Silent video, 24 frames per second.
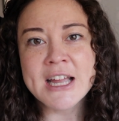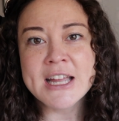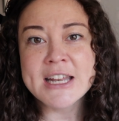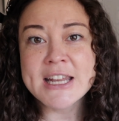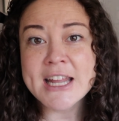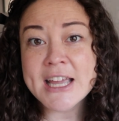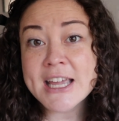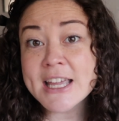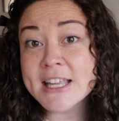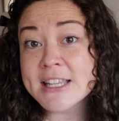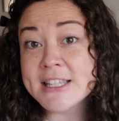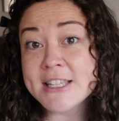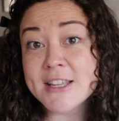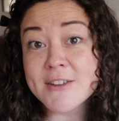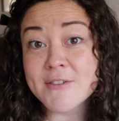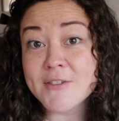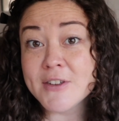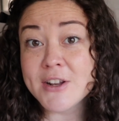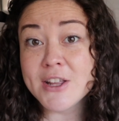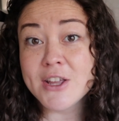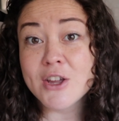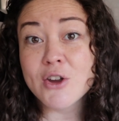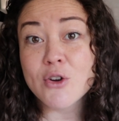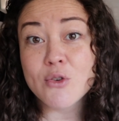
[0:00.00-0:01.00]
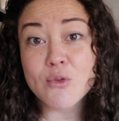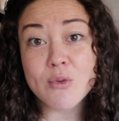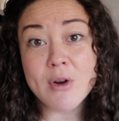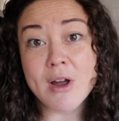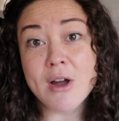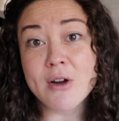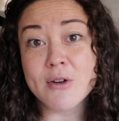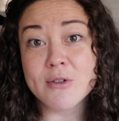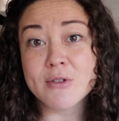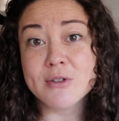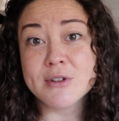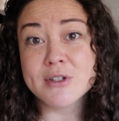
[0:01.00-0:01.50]
negativity
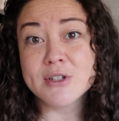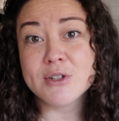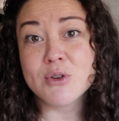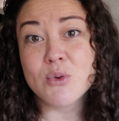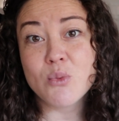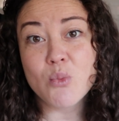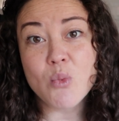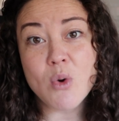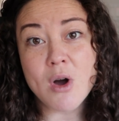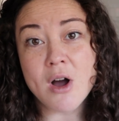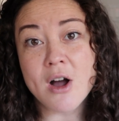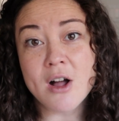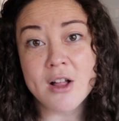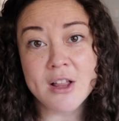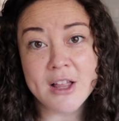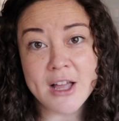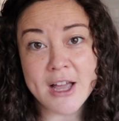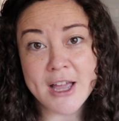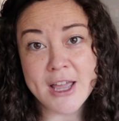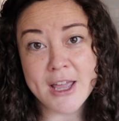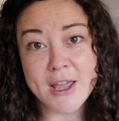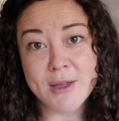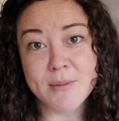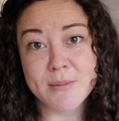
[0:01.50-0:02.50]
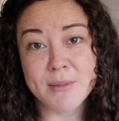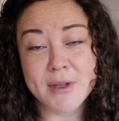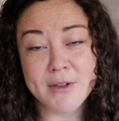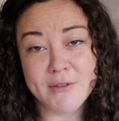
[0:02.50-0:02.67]
around while I'm